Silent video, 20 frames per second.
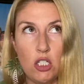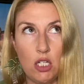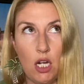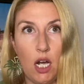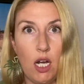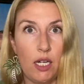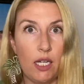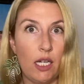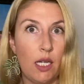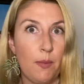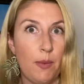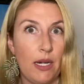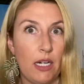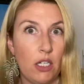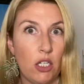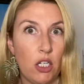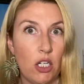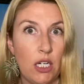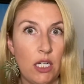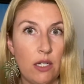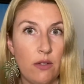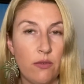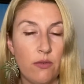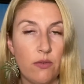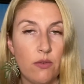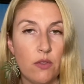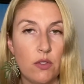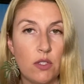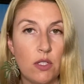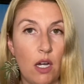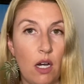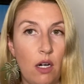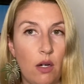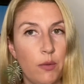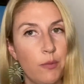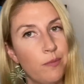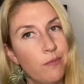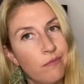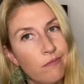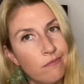talking about grief. So
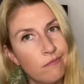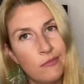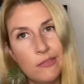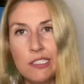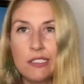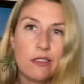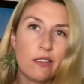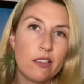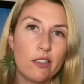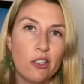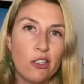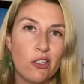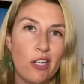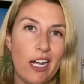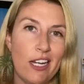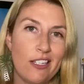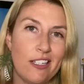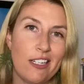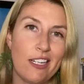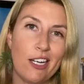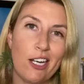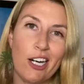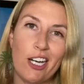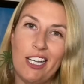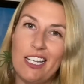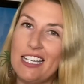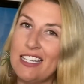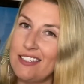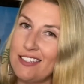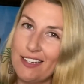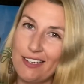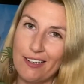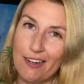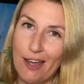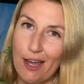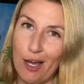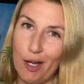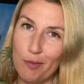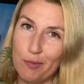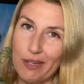Tragedy Girl is here to
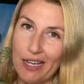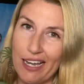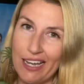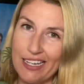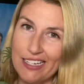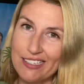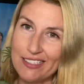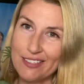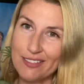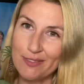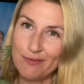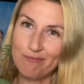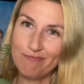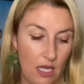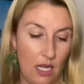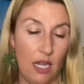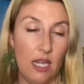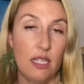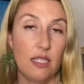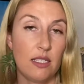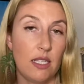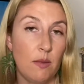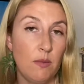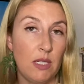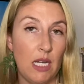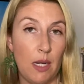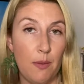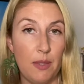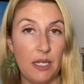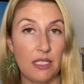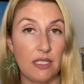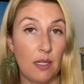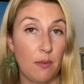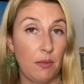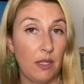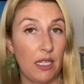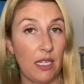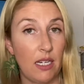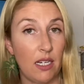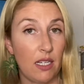help, guys. Some topics I'm
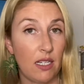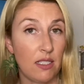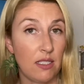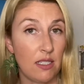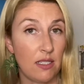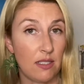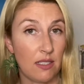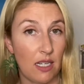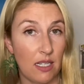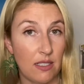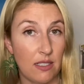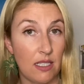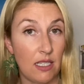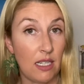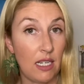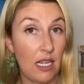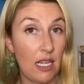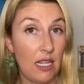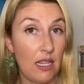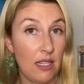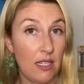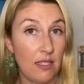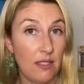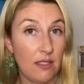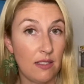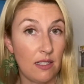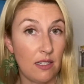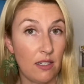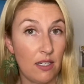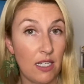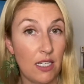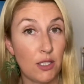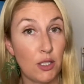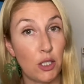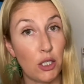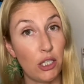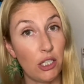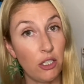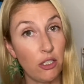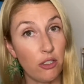planning on discussing in this series,
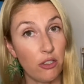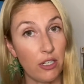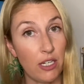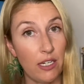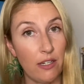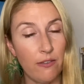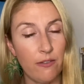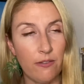Good Grief,